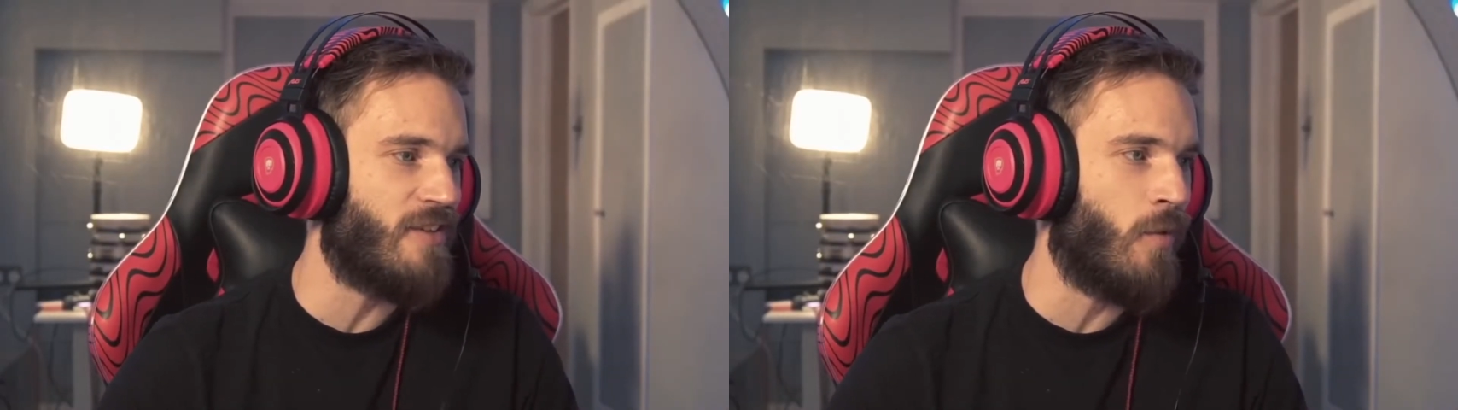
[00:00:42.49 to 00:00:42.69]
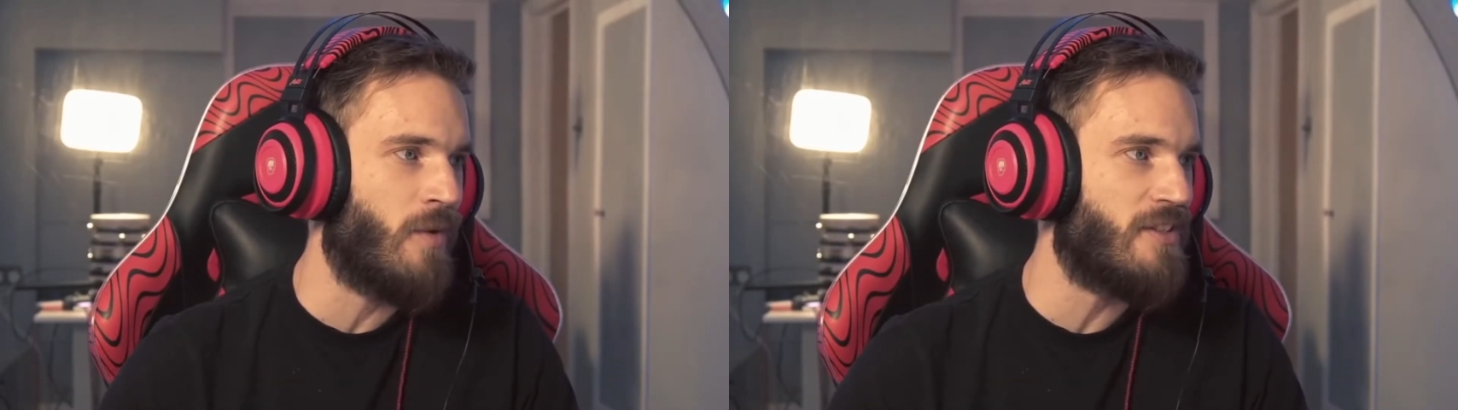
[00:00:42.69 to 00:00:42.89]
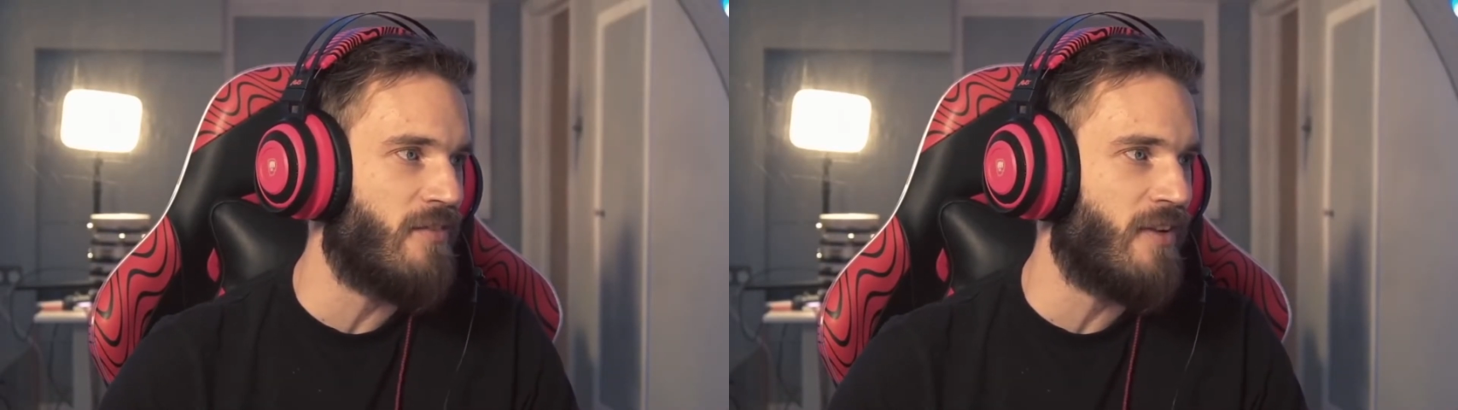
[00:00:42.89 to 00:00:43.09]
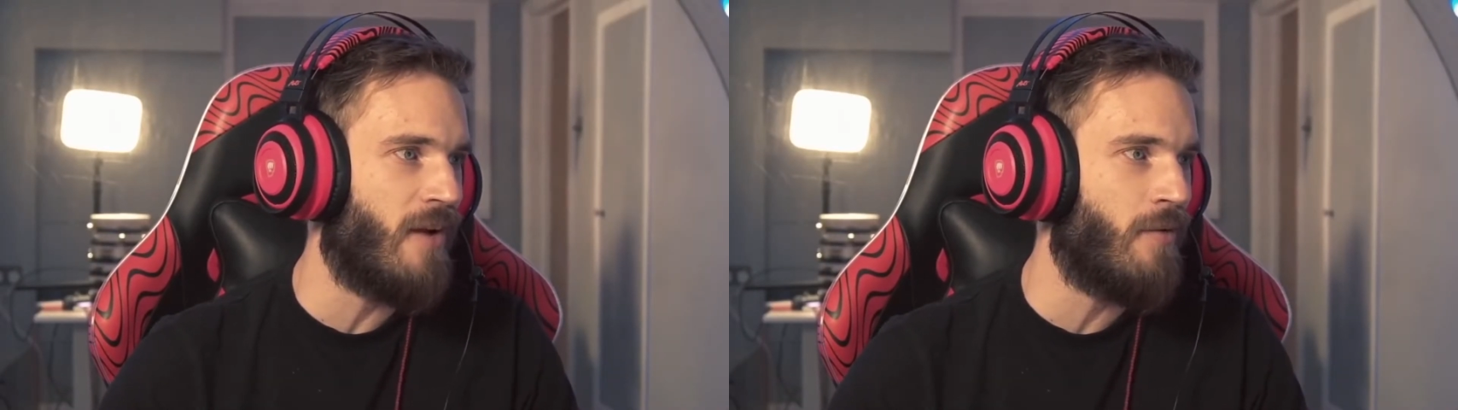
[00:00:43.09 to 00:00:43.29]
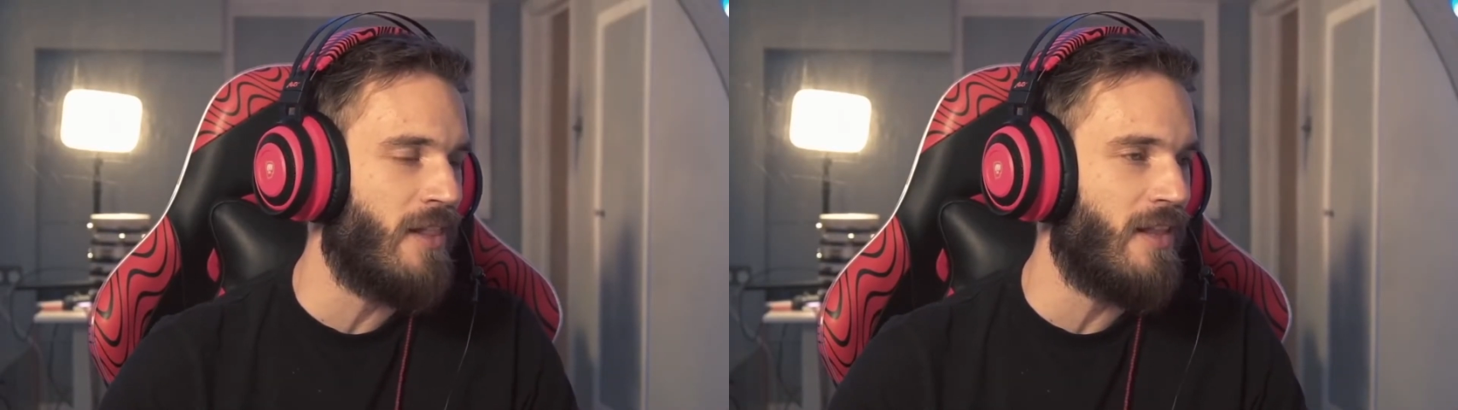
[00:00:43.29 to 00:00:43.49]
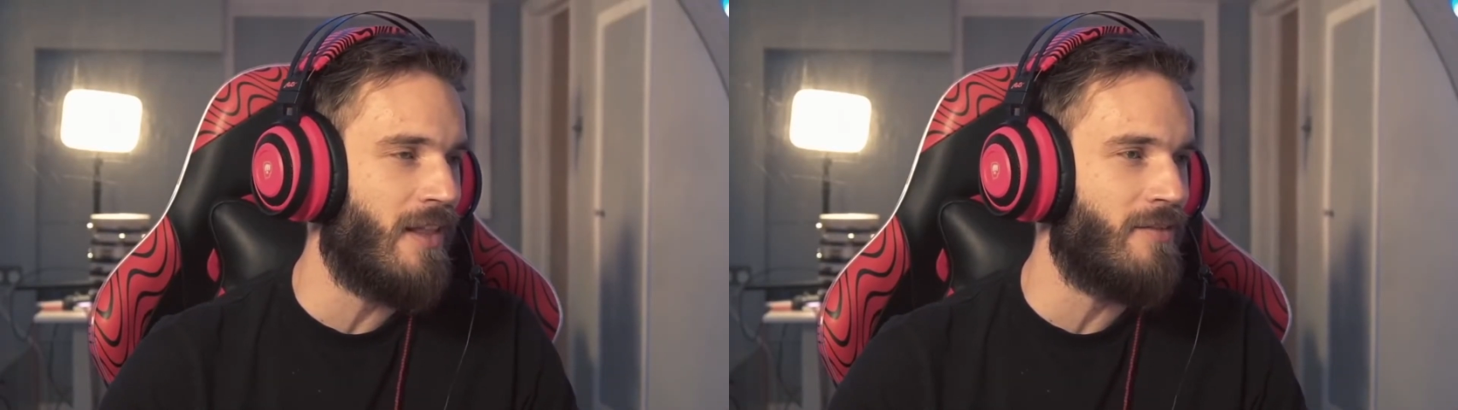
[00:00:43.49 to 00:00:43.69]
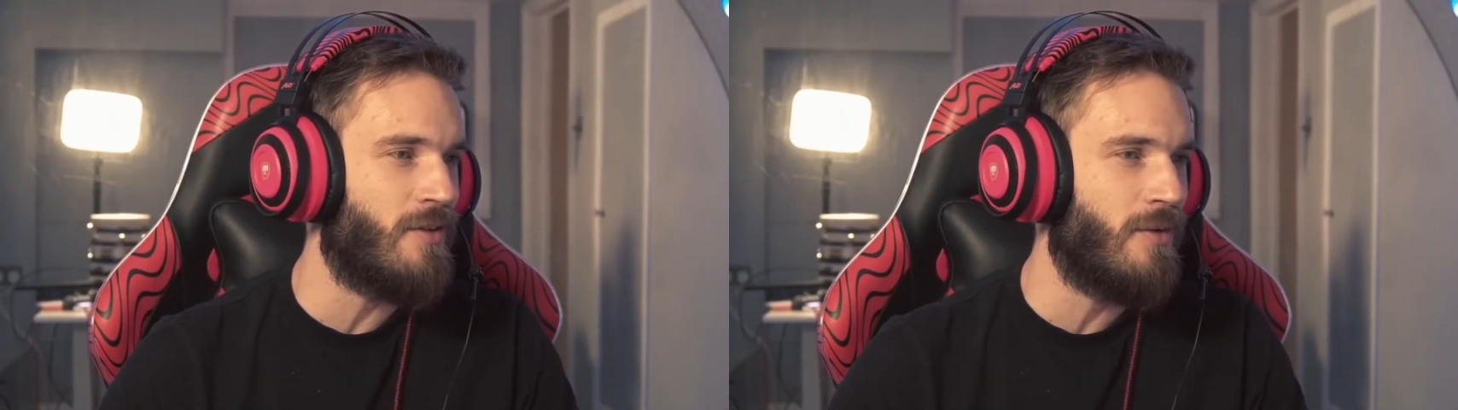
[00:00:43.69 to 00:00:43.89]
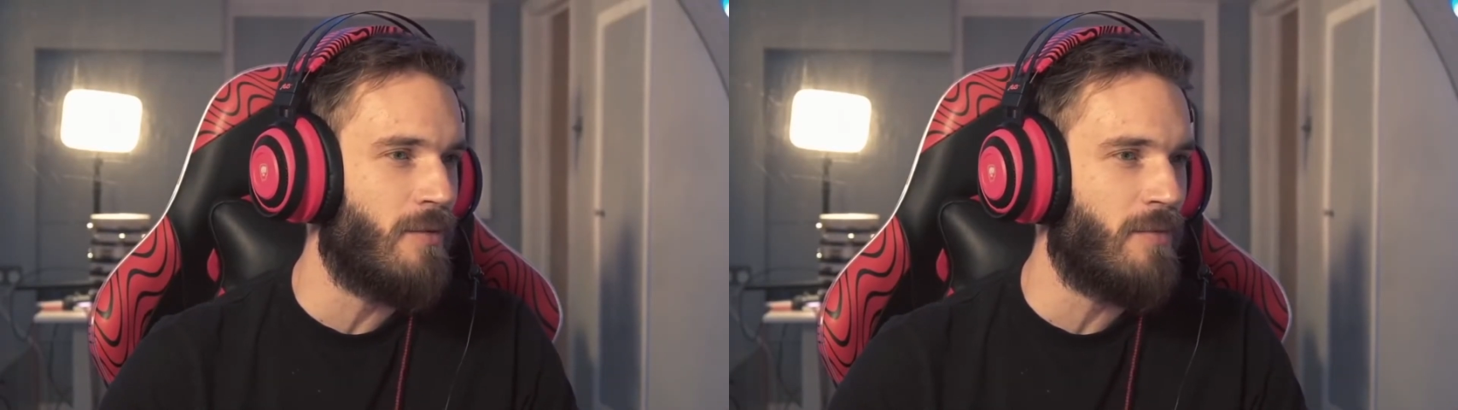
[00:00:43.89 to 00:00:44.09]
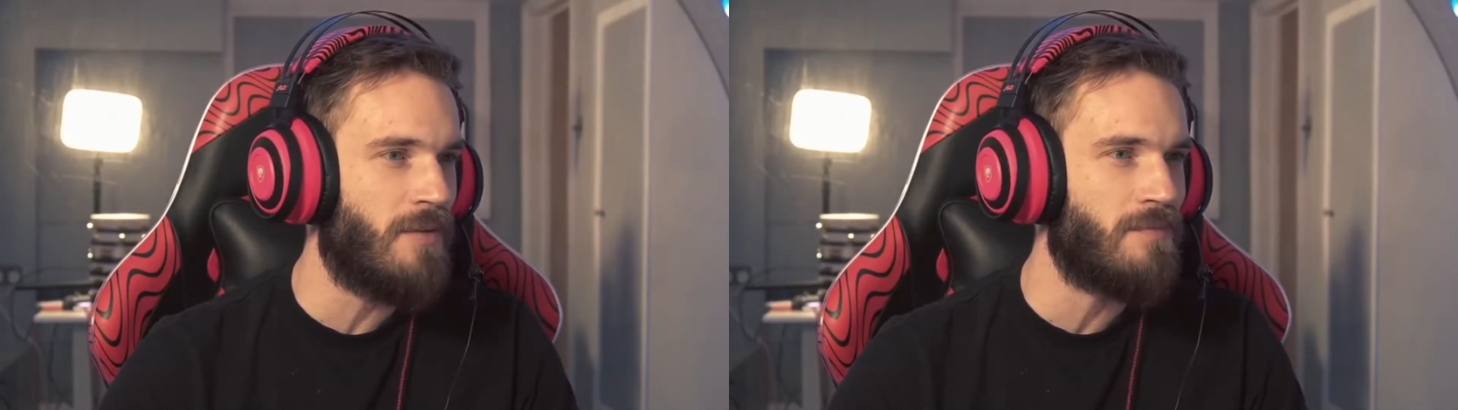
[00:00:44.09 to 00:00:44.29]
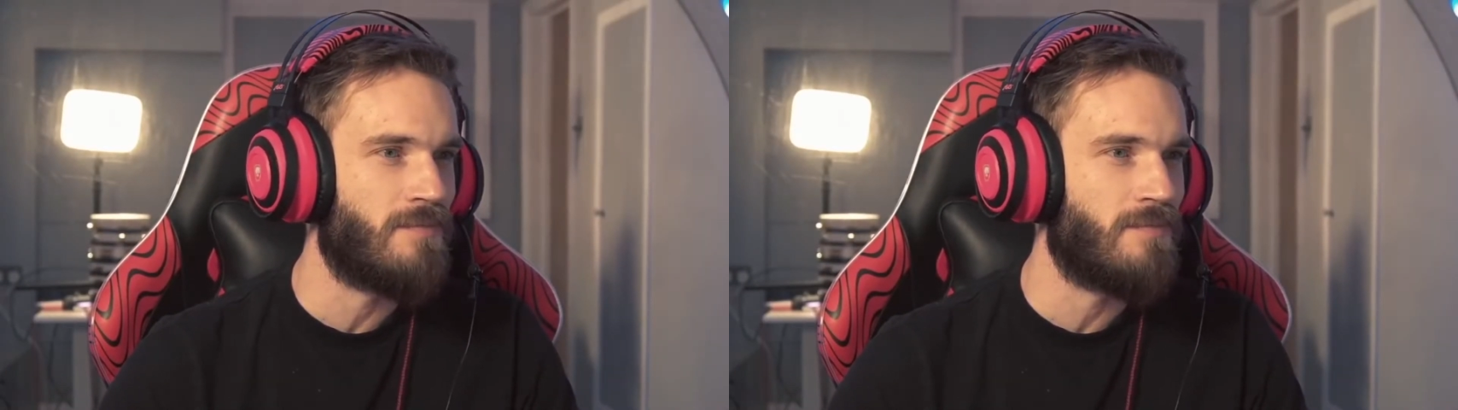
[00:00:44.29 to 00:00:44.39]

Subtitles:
always something I really love doing, but